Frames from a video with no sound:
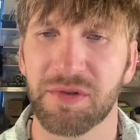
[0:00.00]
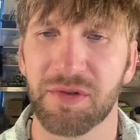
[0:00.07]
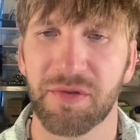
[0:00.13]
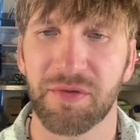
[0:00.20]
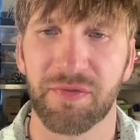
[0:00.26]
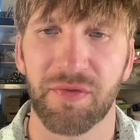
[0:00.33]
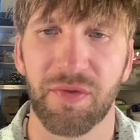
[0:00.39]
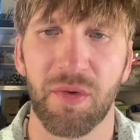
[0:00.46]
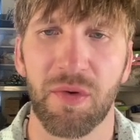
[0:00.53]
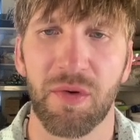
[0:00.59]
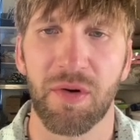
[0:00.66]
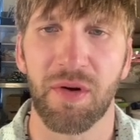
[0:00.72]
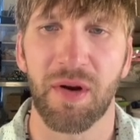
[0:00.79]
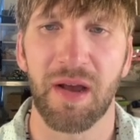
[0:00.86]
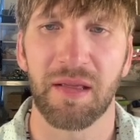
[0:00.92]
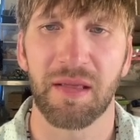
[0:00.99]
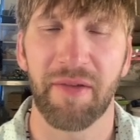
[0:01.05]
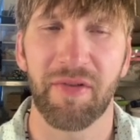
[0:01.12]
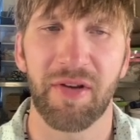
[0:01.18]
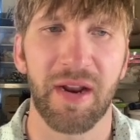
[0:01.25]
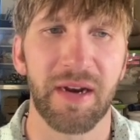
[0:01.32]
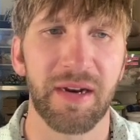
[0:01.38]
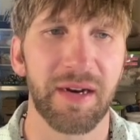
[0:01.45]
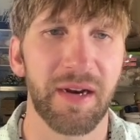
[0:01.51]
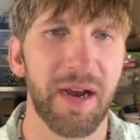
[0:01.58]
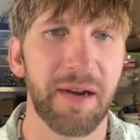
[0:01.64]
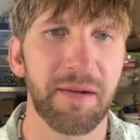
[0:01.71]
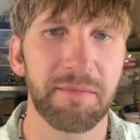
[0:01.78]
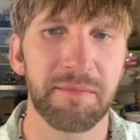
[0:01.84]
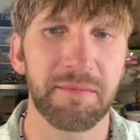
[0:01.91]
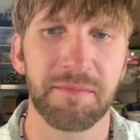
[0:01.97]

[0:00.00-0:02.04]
sold for $11.99.